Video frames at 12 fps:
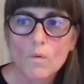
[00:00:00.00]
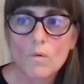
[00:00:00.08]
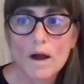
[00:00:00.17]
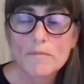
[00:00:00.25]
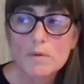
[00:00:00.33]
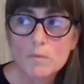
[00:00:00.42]

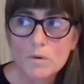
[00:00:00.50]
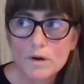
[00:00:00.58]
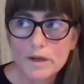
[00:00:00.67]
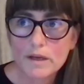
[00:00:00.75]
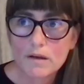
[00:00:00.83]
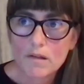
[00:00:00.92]
I've been
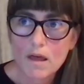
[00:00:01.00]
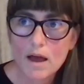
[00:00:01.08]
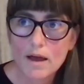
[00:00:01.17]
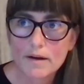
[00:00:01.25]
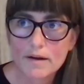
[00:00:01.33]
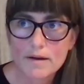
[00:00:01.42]
working a
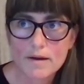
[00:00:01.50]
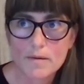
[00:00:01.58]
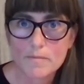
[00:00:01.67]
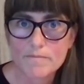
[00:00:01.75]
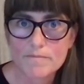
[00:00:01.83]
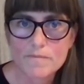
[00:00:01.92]
lot
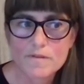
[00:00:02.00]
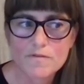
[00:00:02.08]
um,